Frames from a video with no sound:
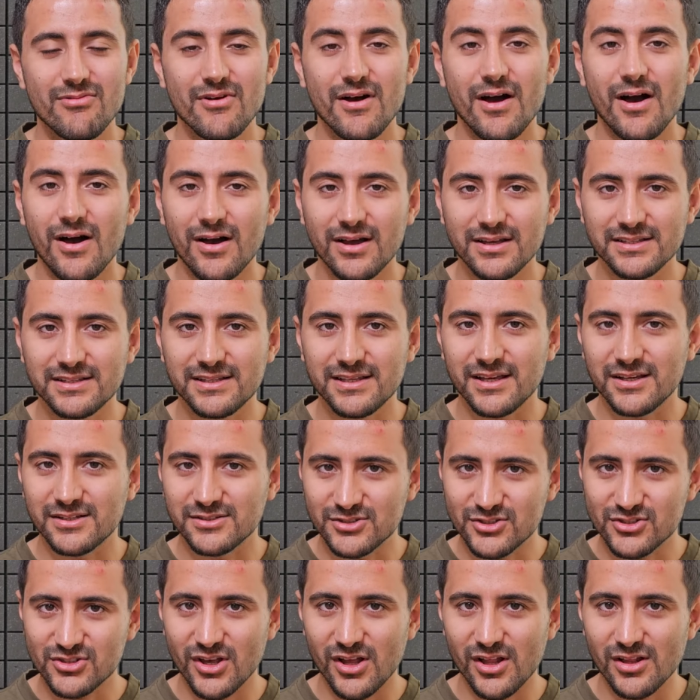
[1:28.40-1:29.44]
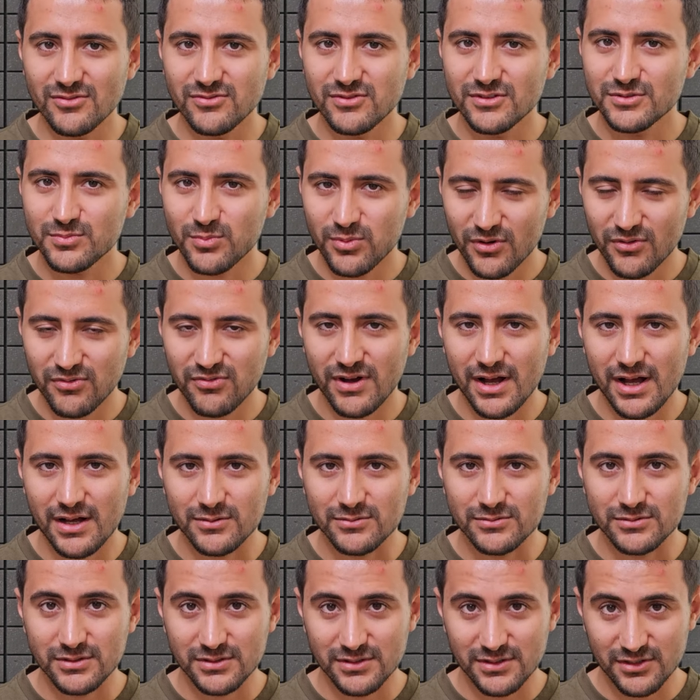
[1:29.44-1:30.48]
The idea itself is
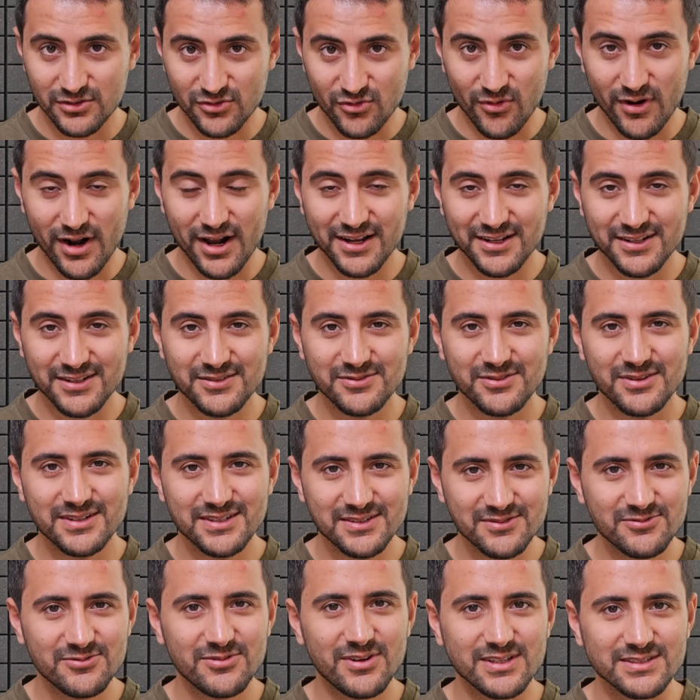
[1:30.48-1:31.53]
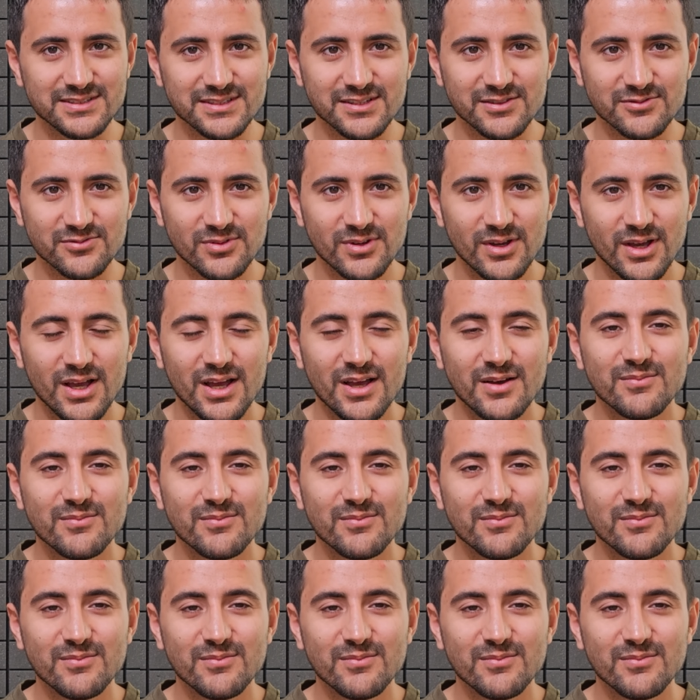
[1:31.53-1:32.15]
profound, attractive and inventive.